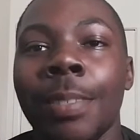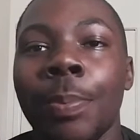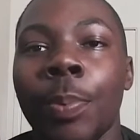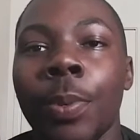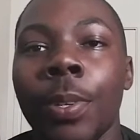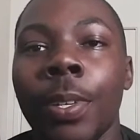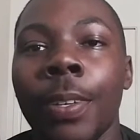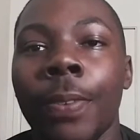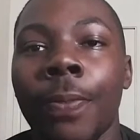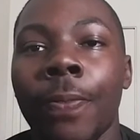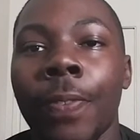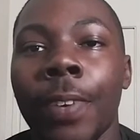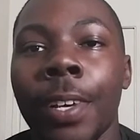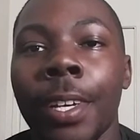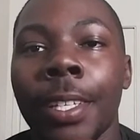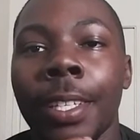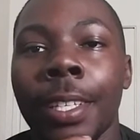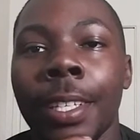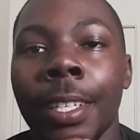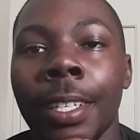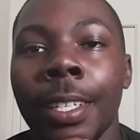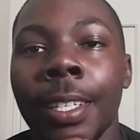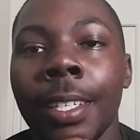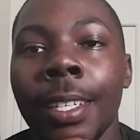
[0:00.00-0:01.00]
it's pretty
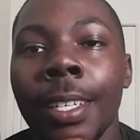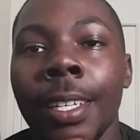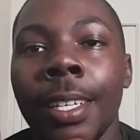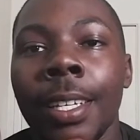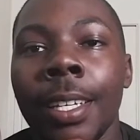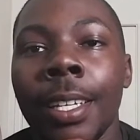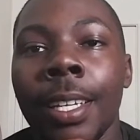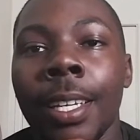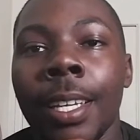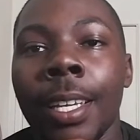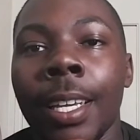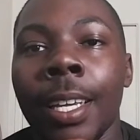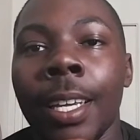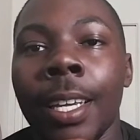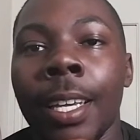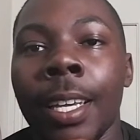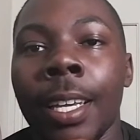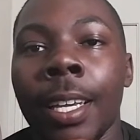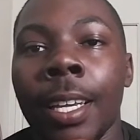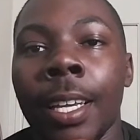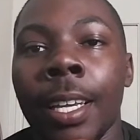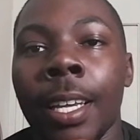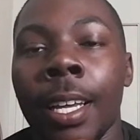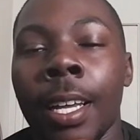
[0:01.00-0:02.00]
funny
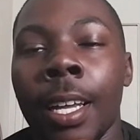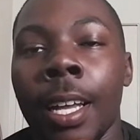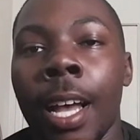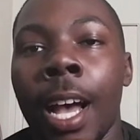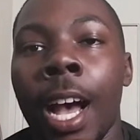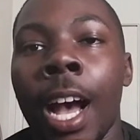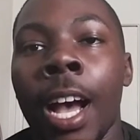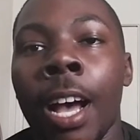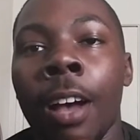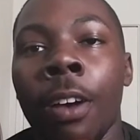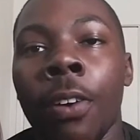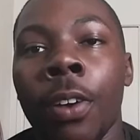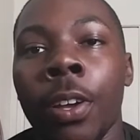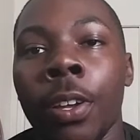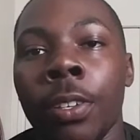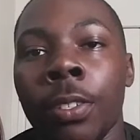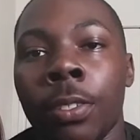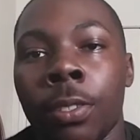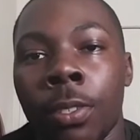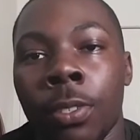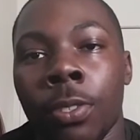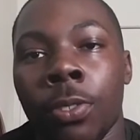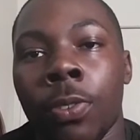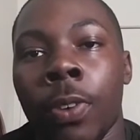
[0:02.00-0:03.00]
and I
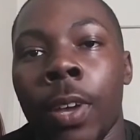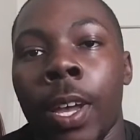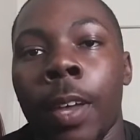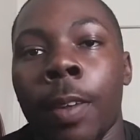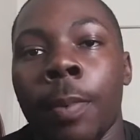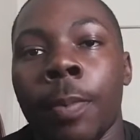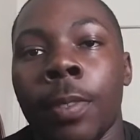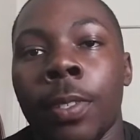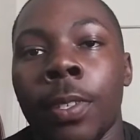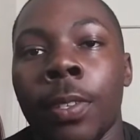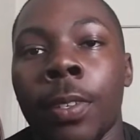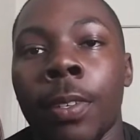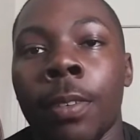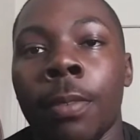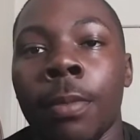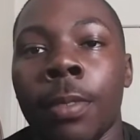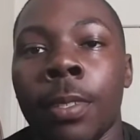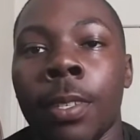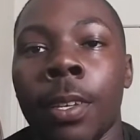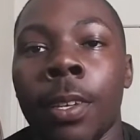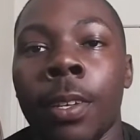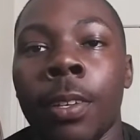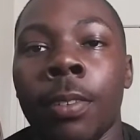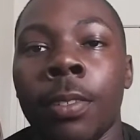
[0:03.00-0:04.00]
always subscribe to him
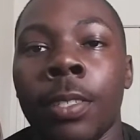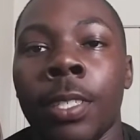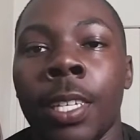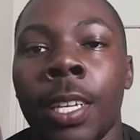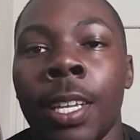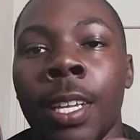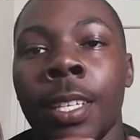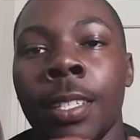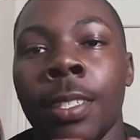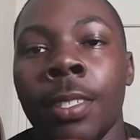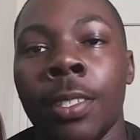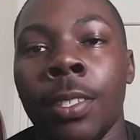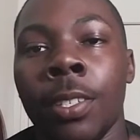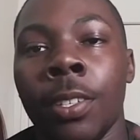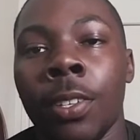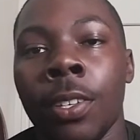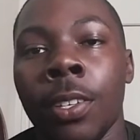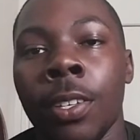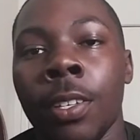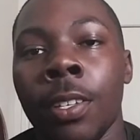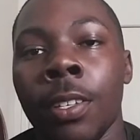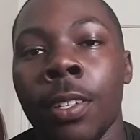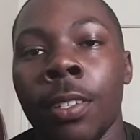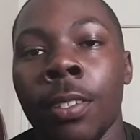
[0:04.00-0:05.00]
so Jinx you
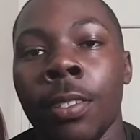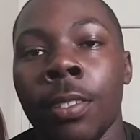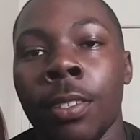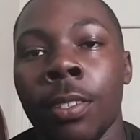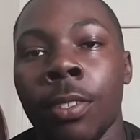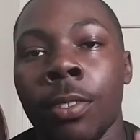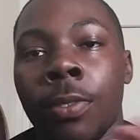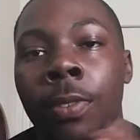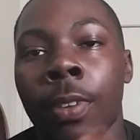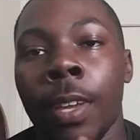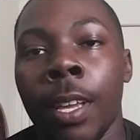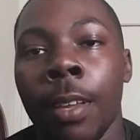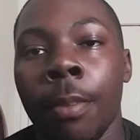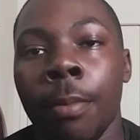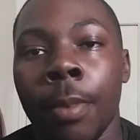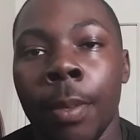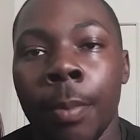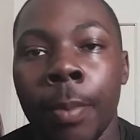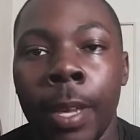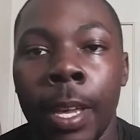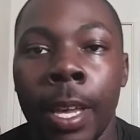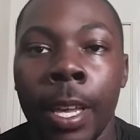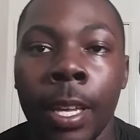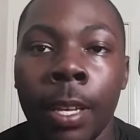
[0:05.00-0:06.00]
can subscribe me
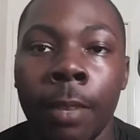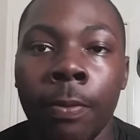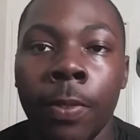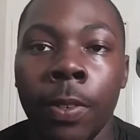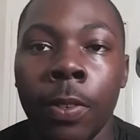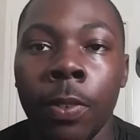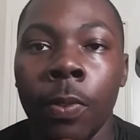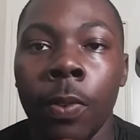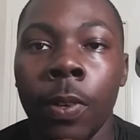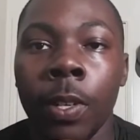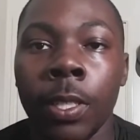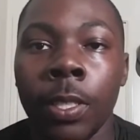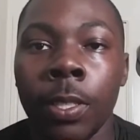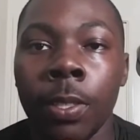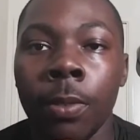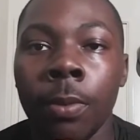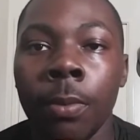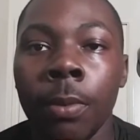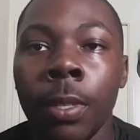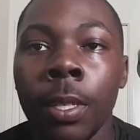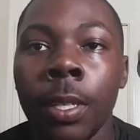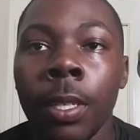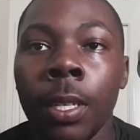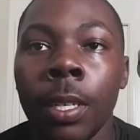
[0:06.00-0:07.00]
back if you want to
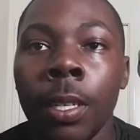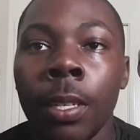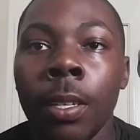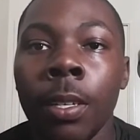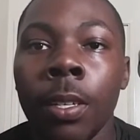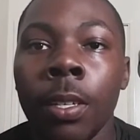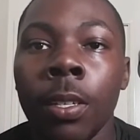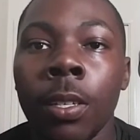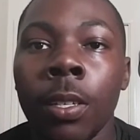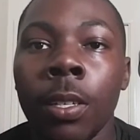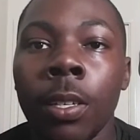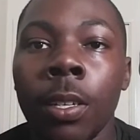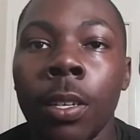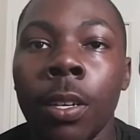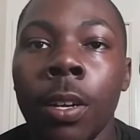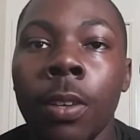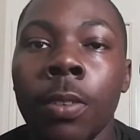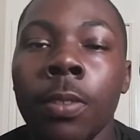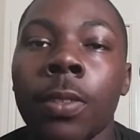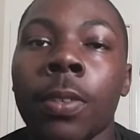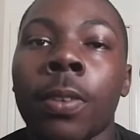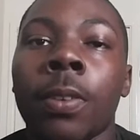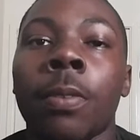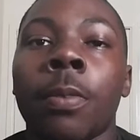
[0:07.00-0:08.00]

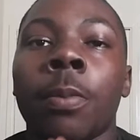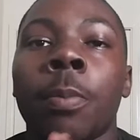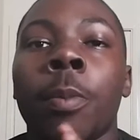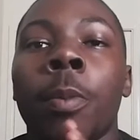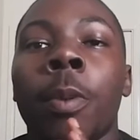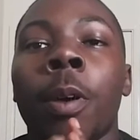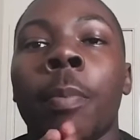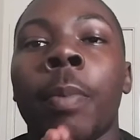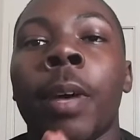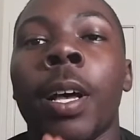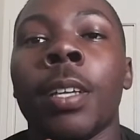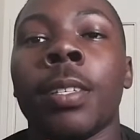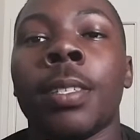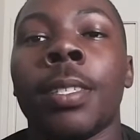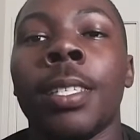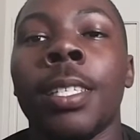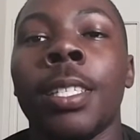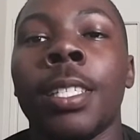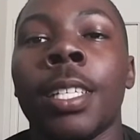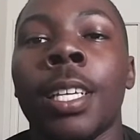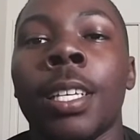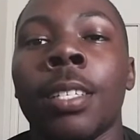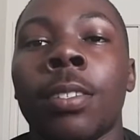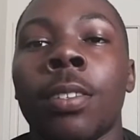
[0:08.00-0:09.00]
also, about
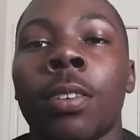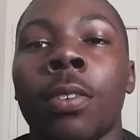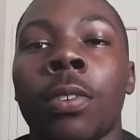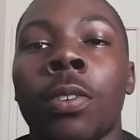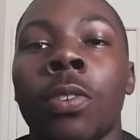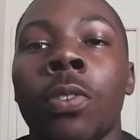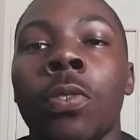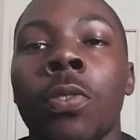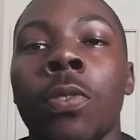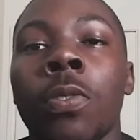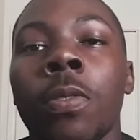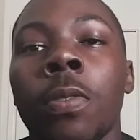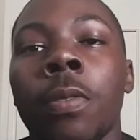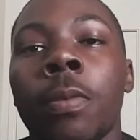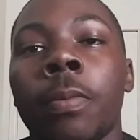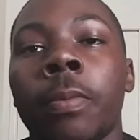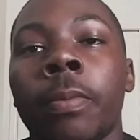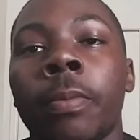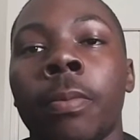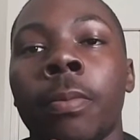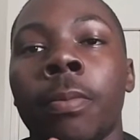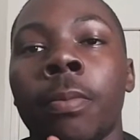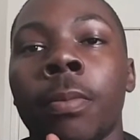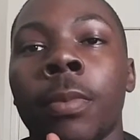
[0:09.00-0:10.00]
CJ So Cool,
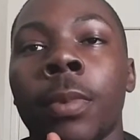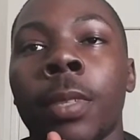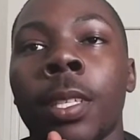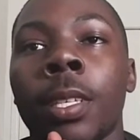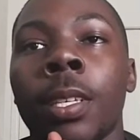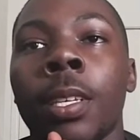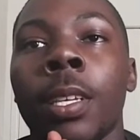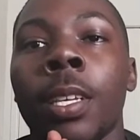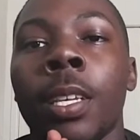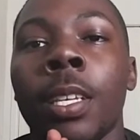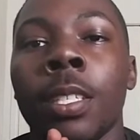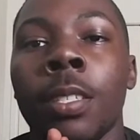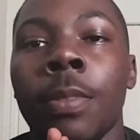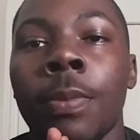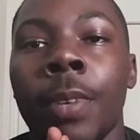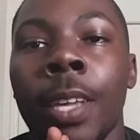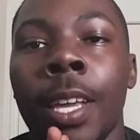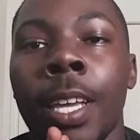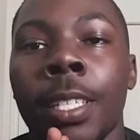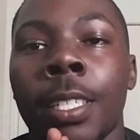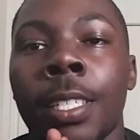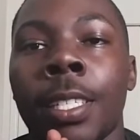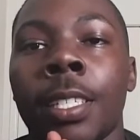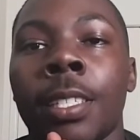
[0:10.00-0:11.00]
his
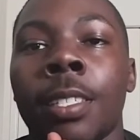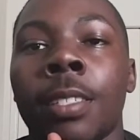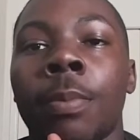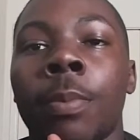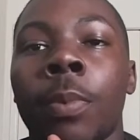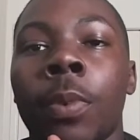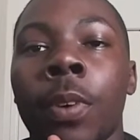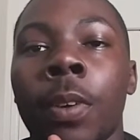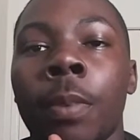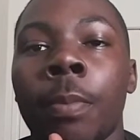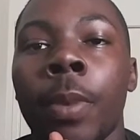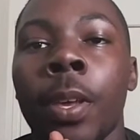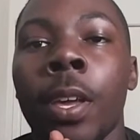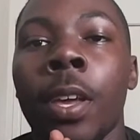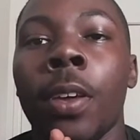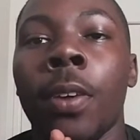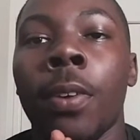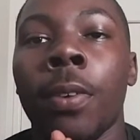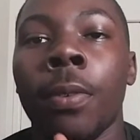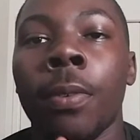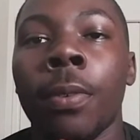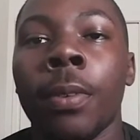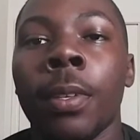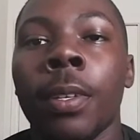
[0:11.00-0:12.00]
reaction is more
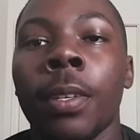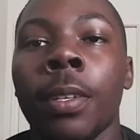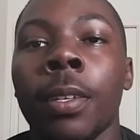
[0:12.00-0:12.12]
better